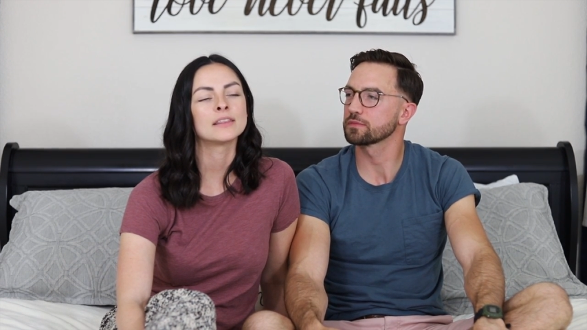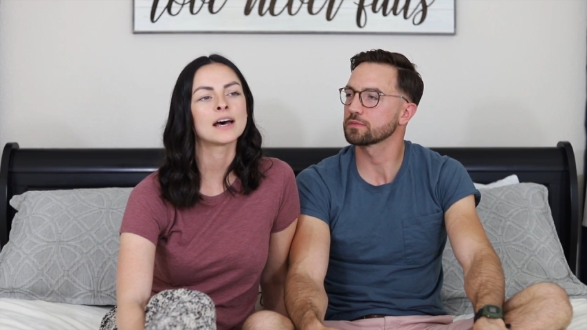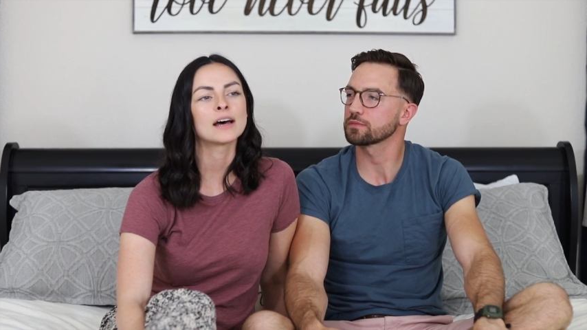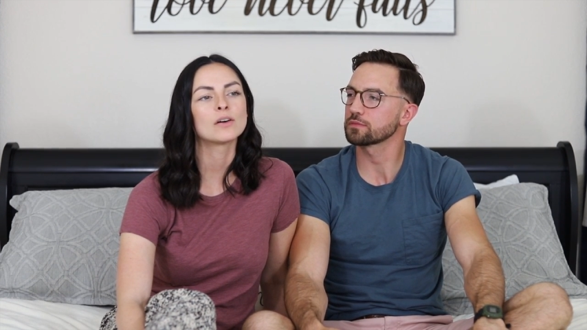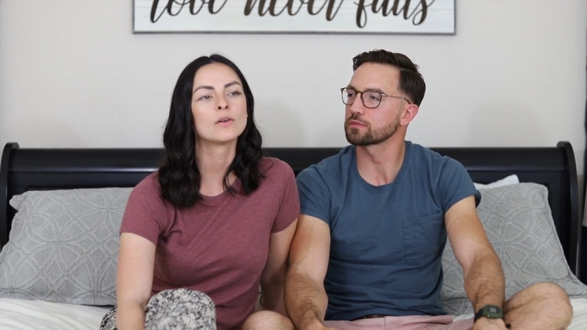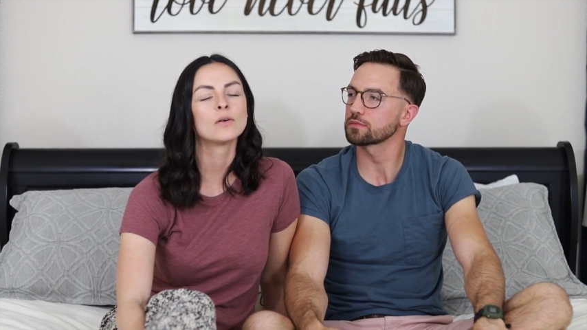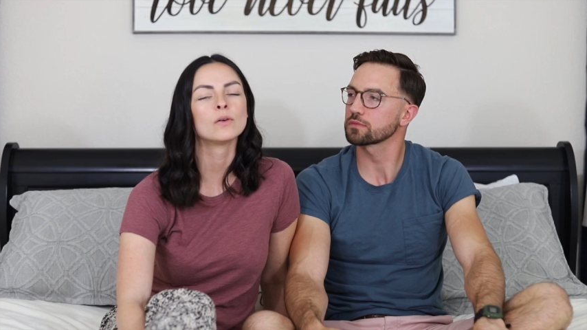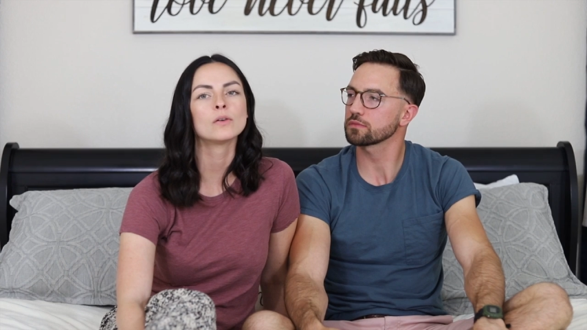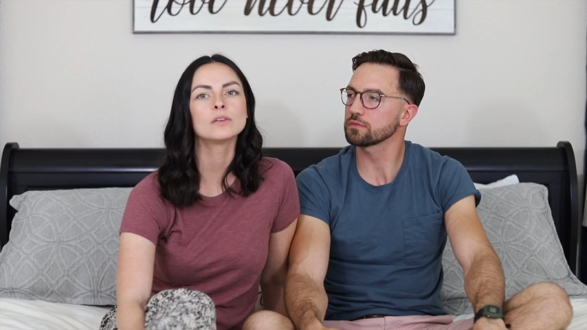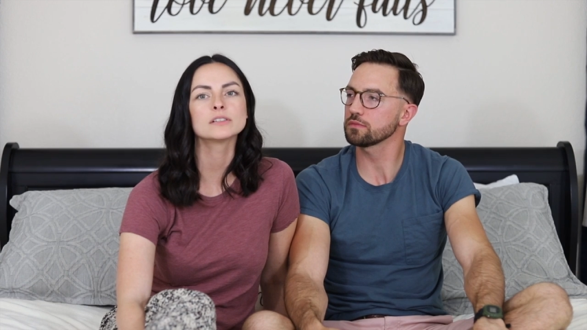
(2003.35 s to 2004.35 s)
Speaker 1: that
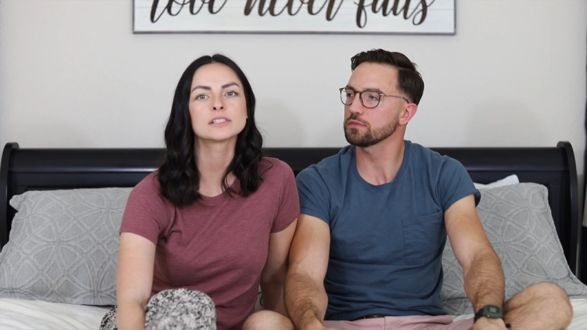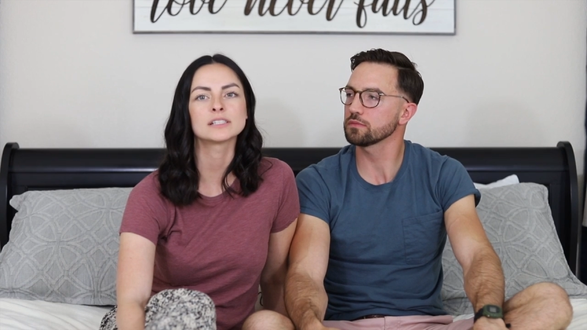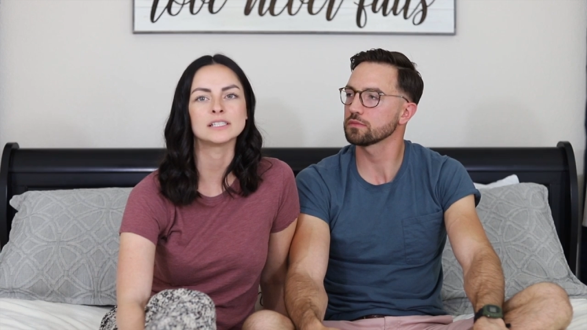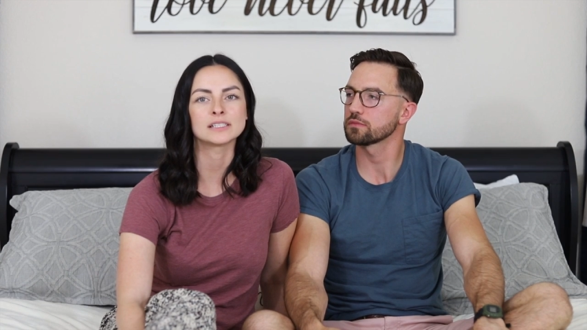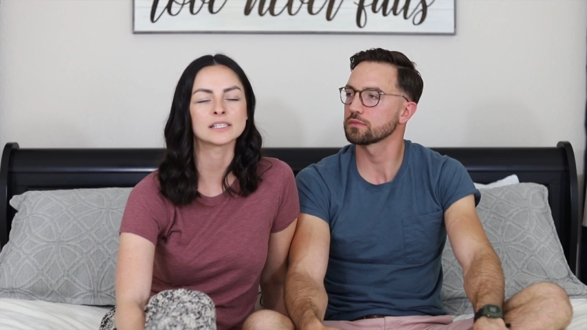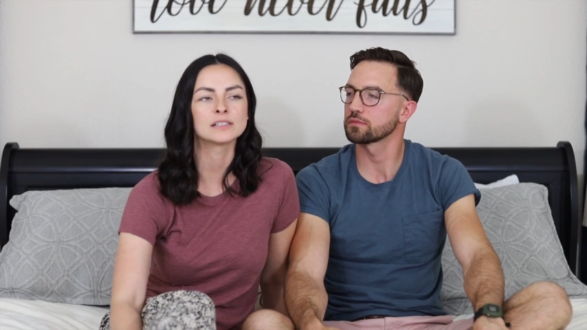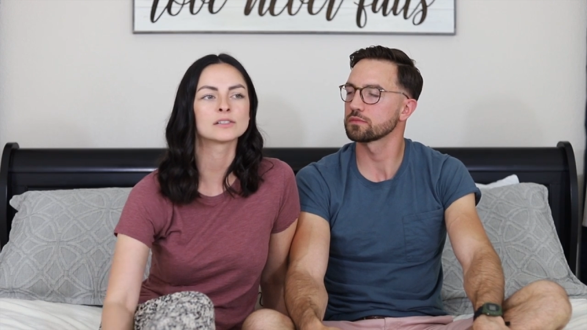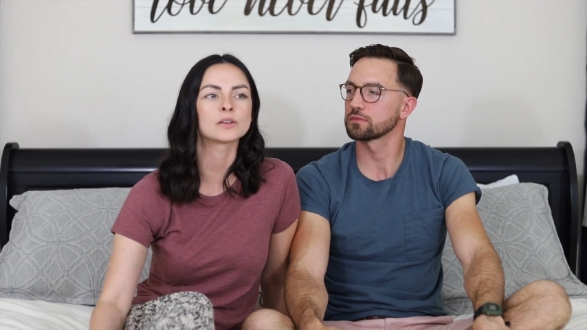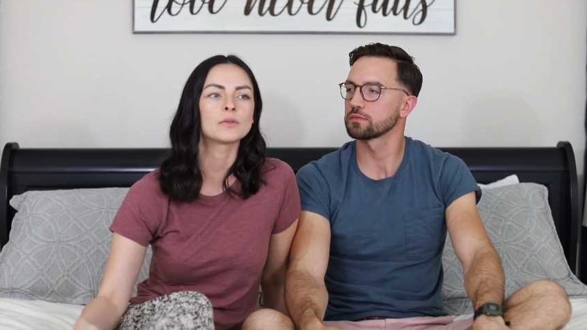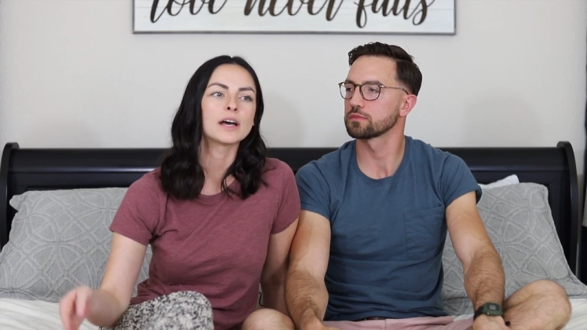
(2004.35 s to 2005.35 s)
whole season,
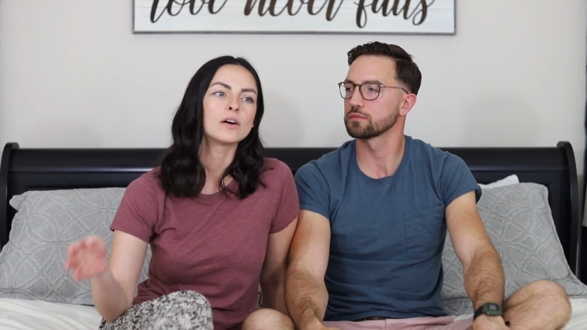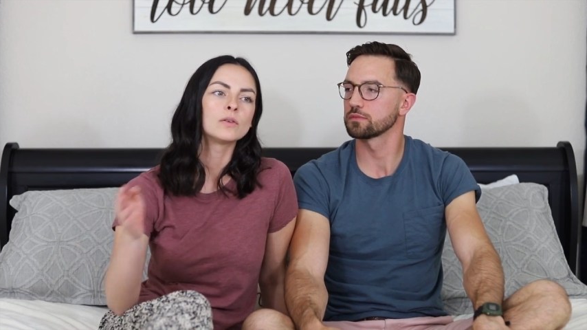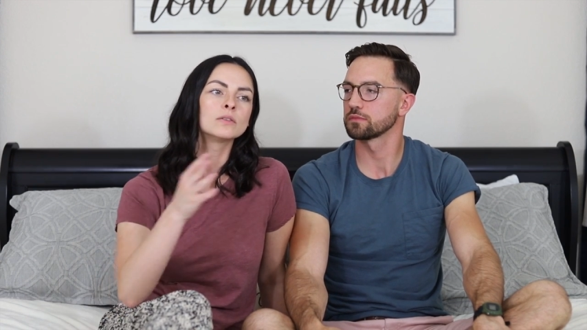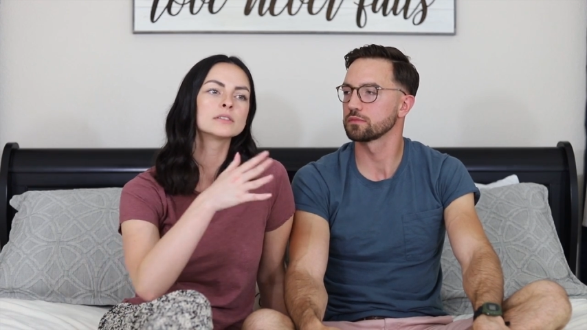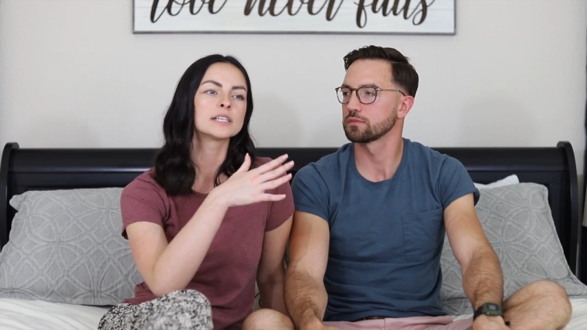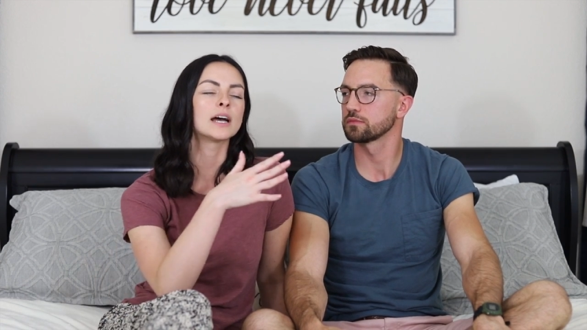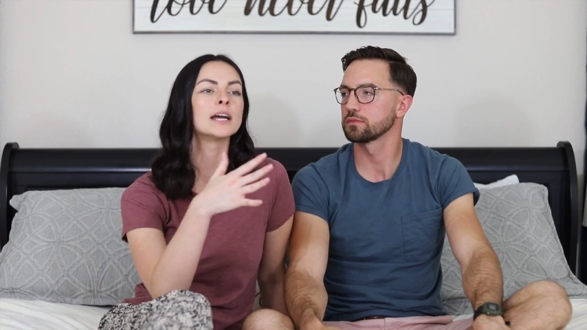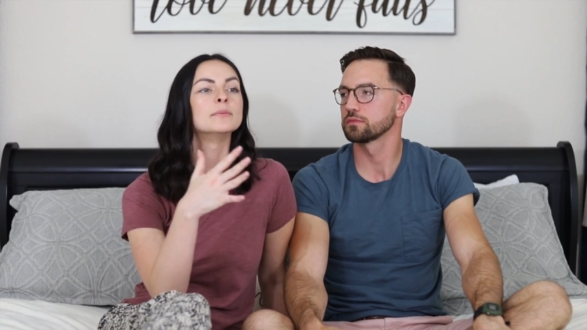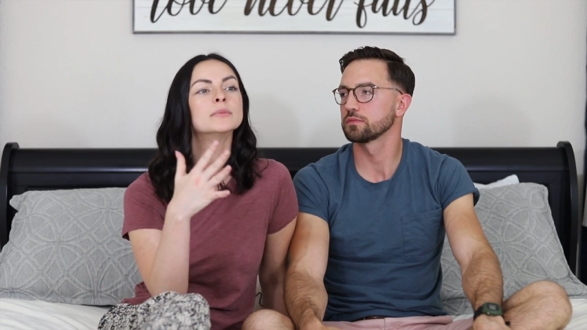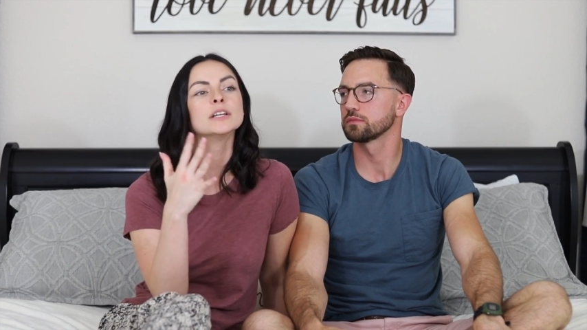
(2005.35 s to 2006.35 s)
so that whole
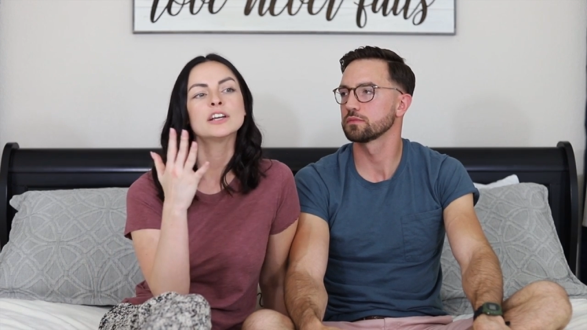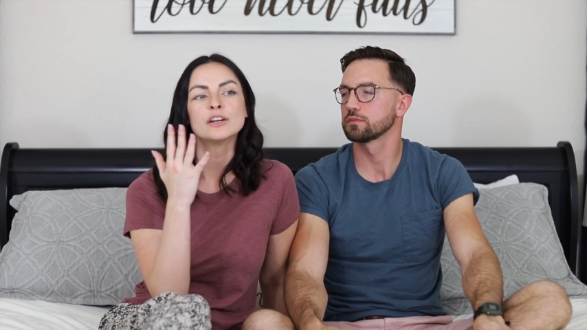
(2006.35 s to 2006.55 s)
time,